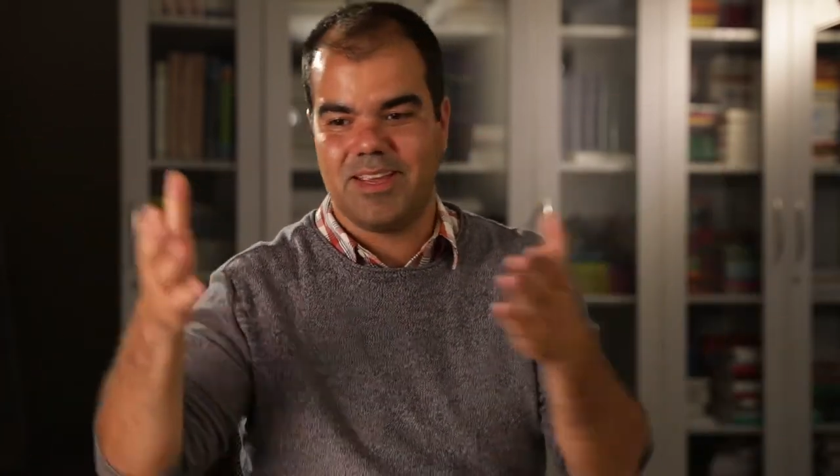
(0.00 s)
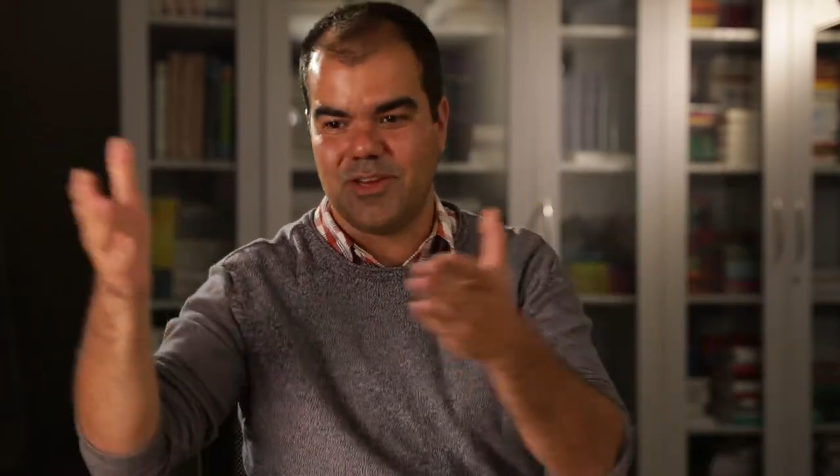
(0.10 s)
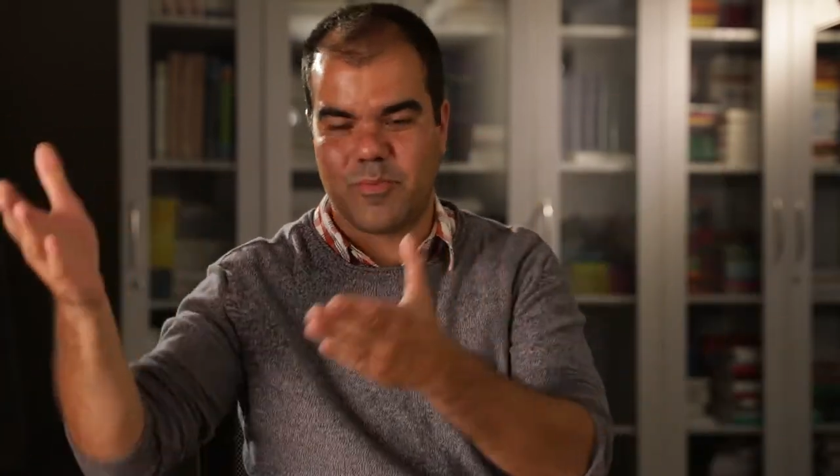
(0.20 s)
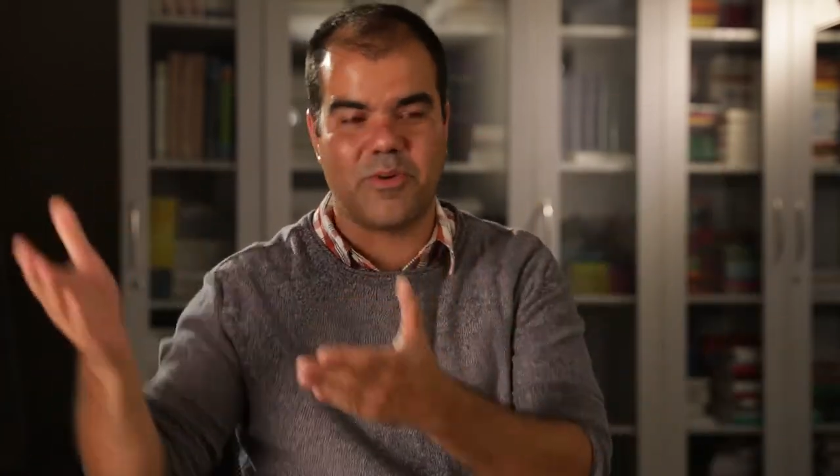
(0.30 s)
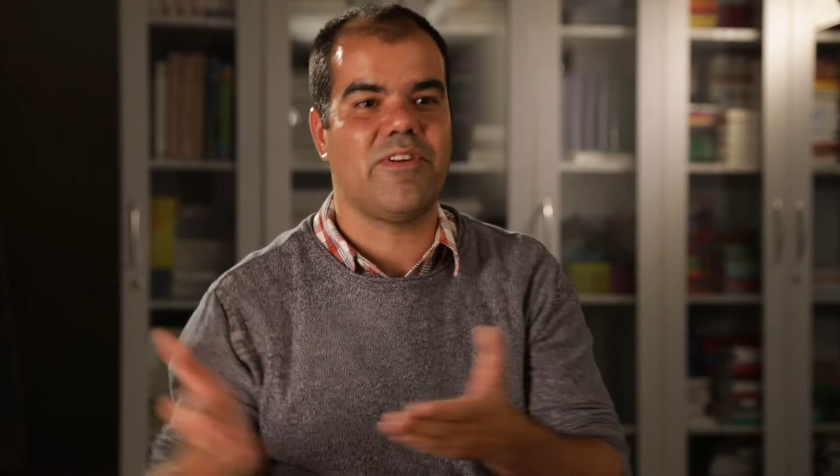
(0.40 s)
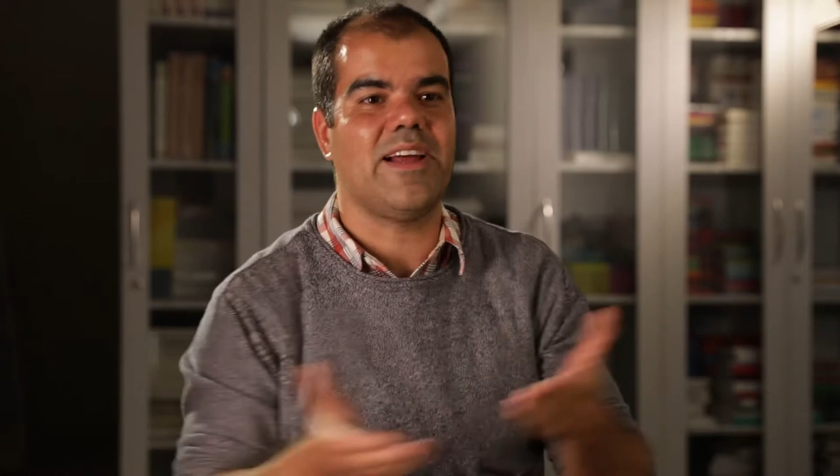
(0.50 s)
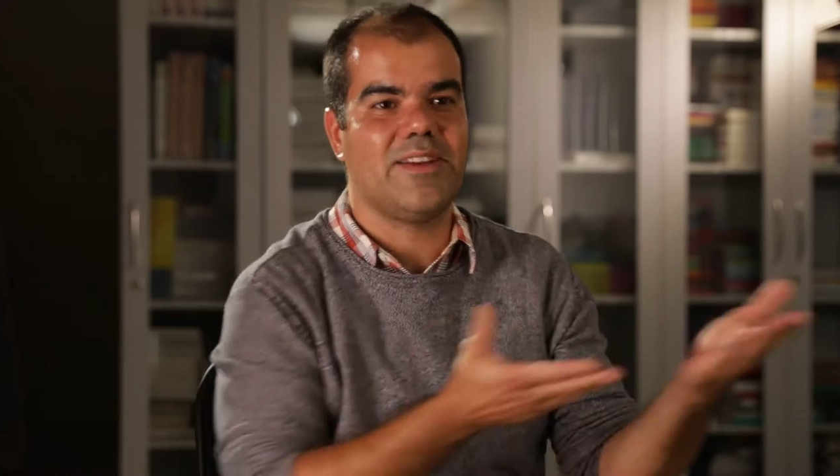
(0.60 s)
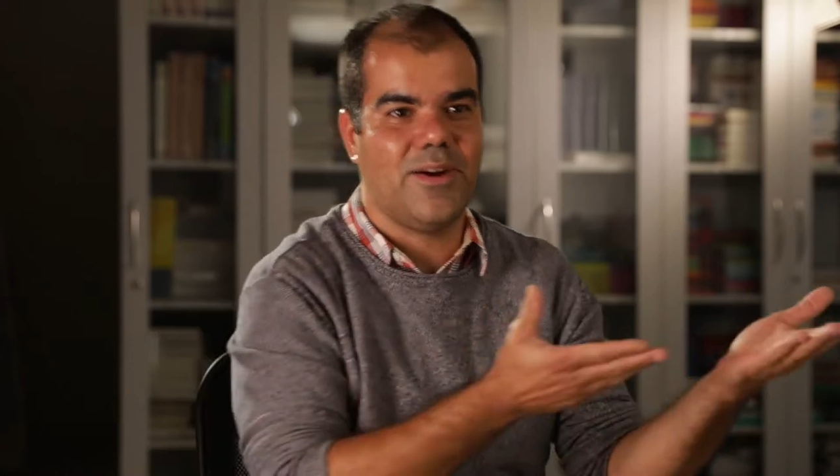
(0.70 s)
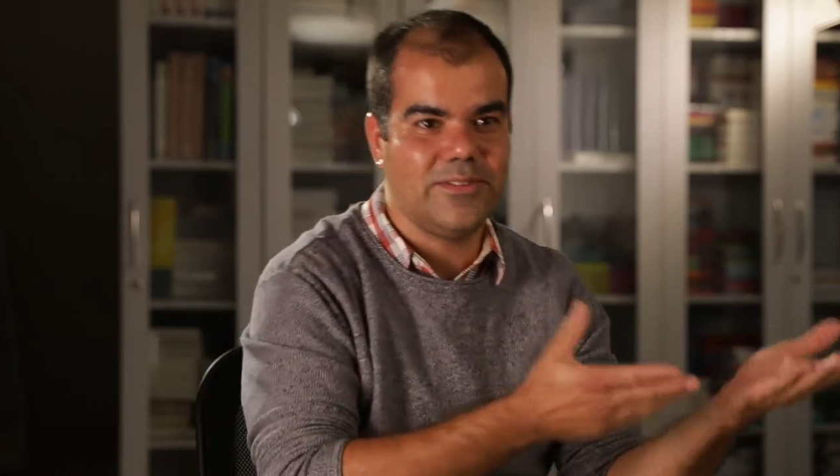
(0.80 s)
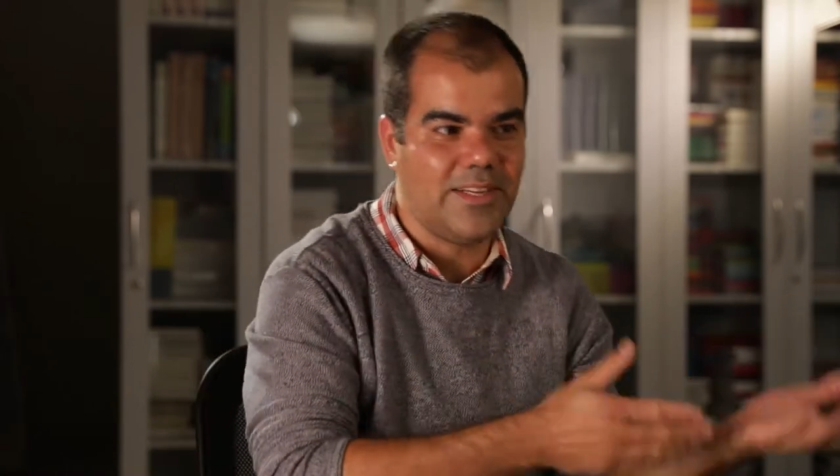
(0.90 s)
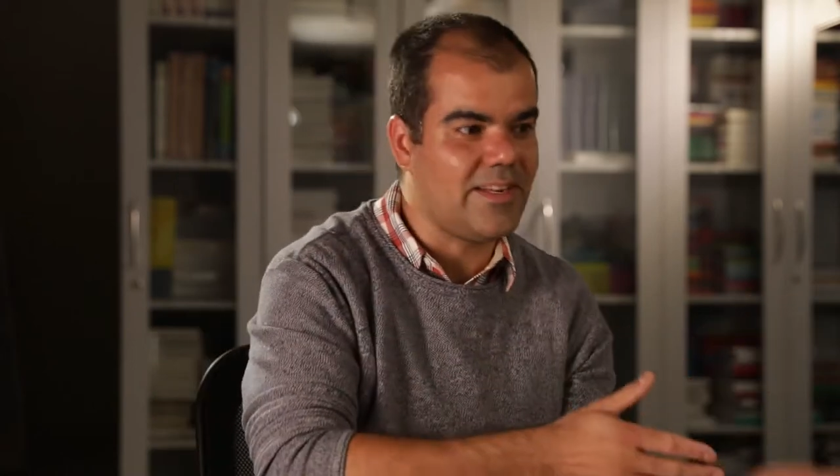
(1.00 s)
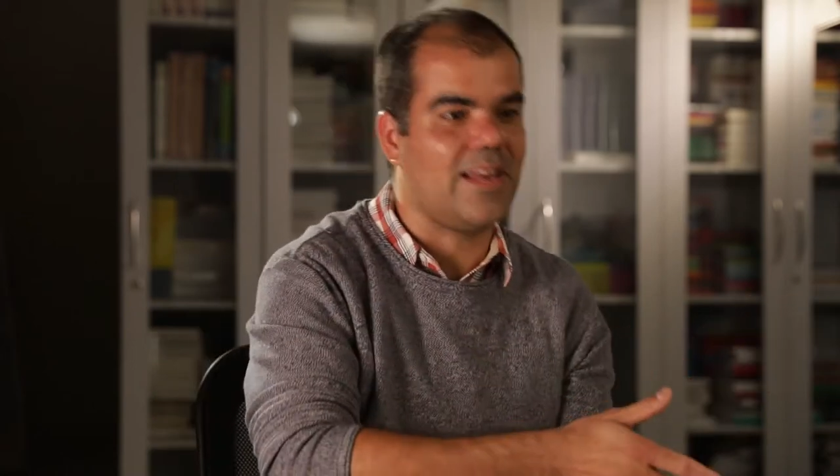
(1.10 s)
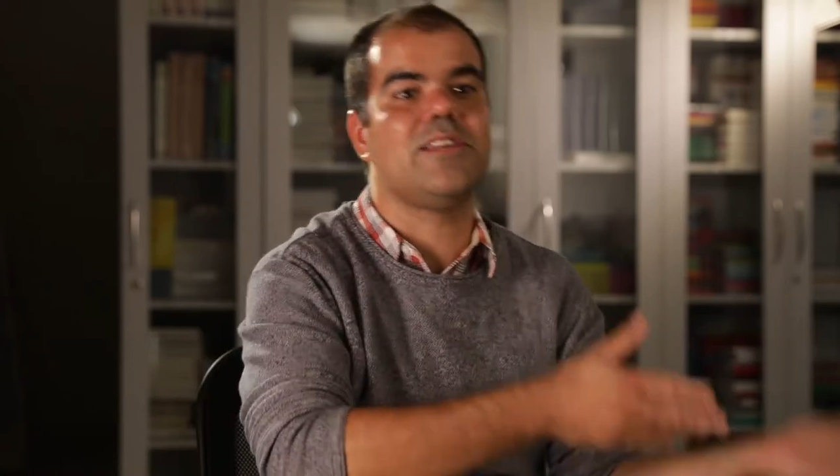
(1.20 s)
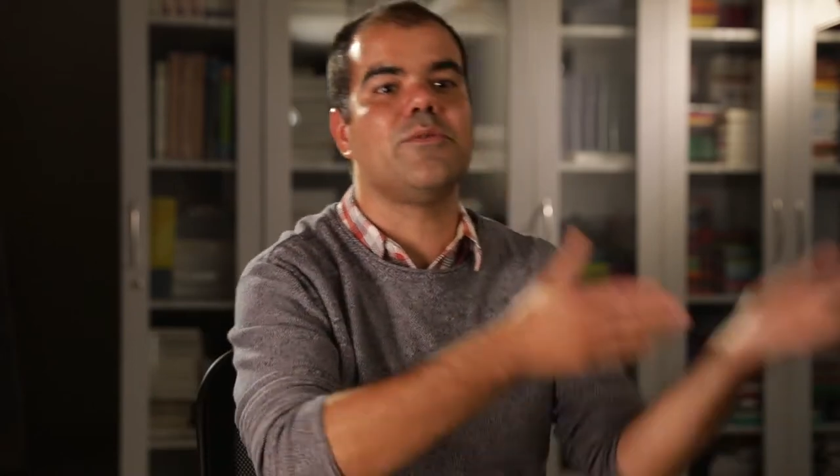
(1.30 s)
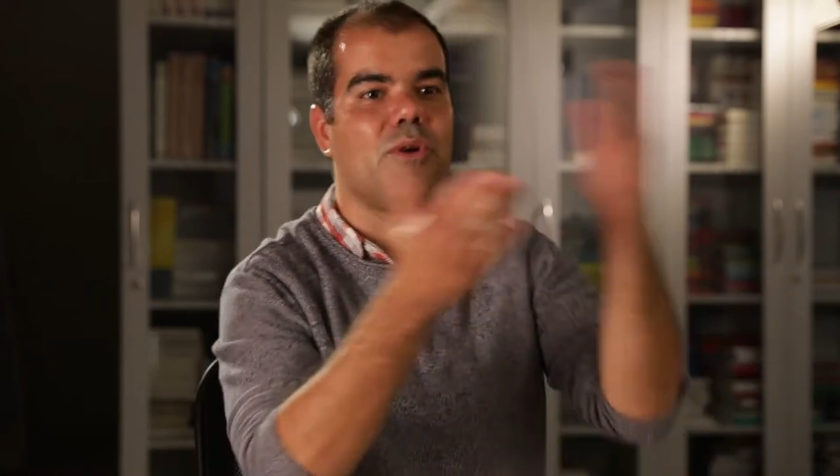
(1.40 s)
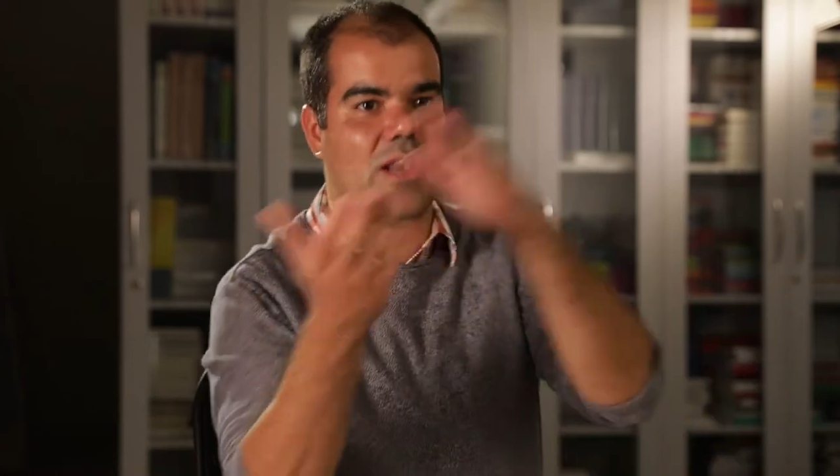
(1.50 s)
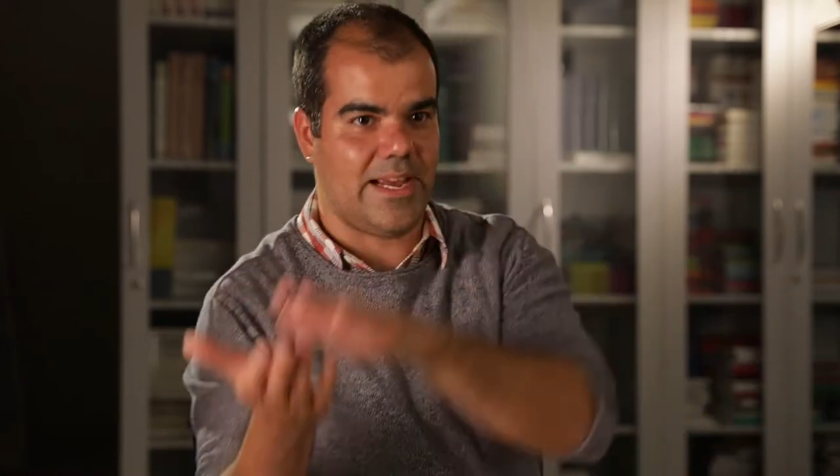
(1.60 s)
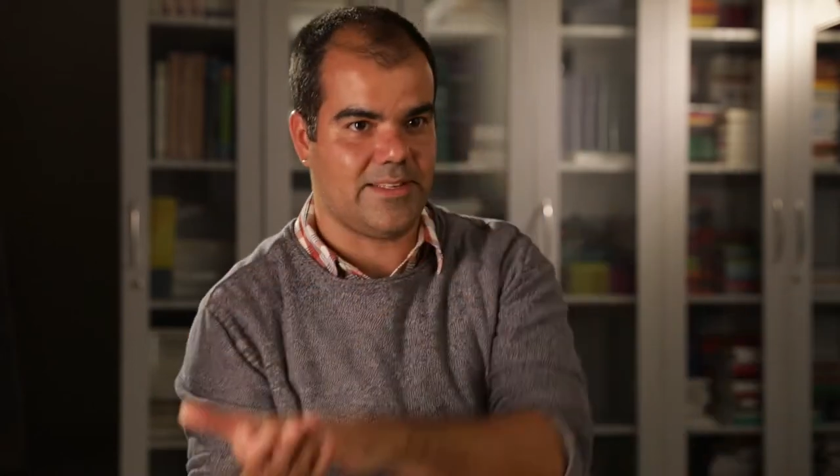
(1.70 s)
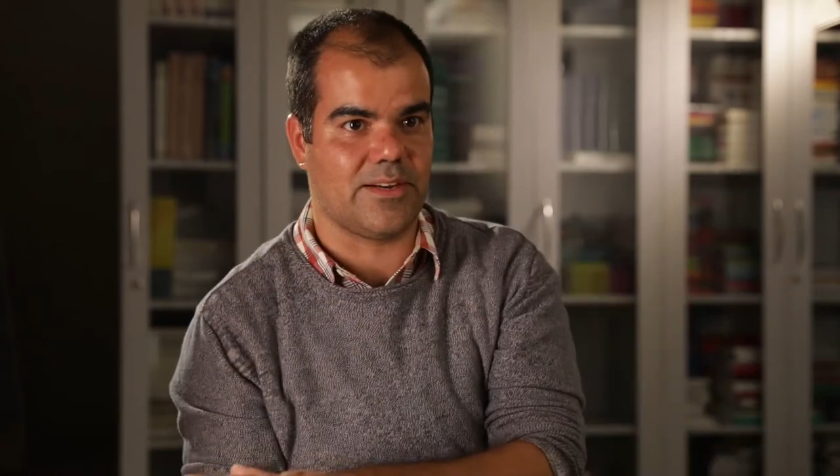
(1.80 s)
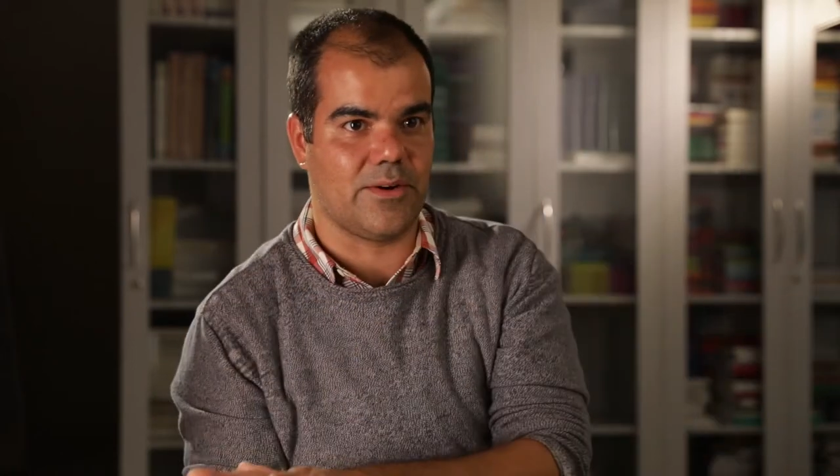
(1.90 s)
You provide content and you
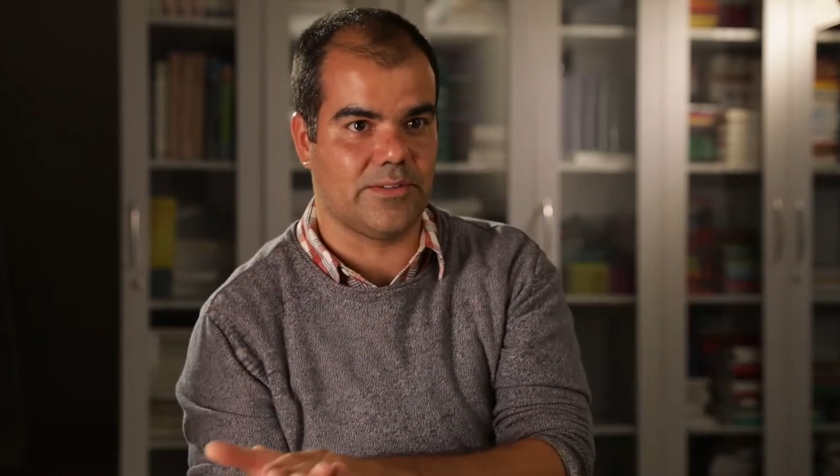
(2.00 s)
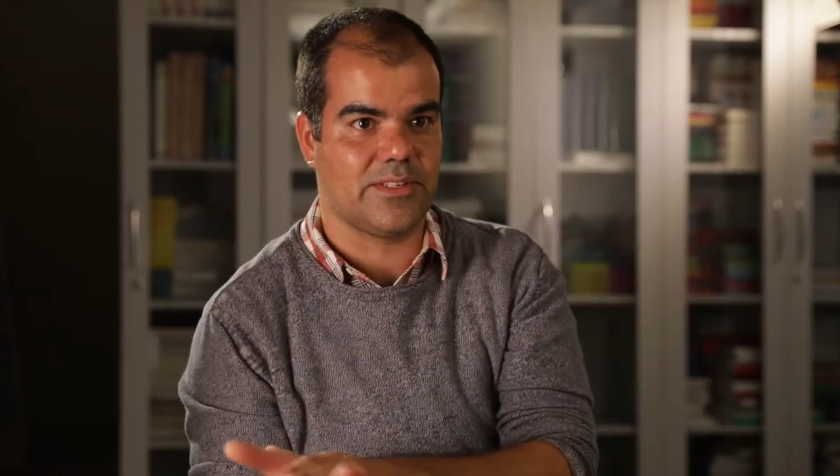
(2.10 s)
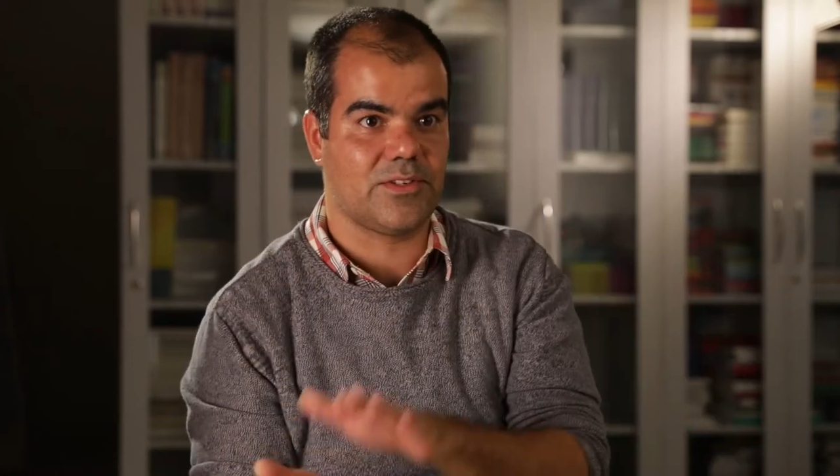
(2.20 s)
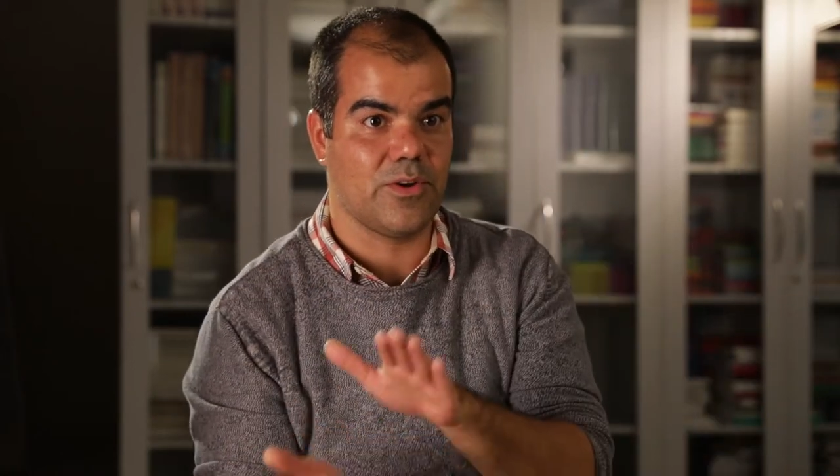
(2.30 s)
collect the content.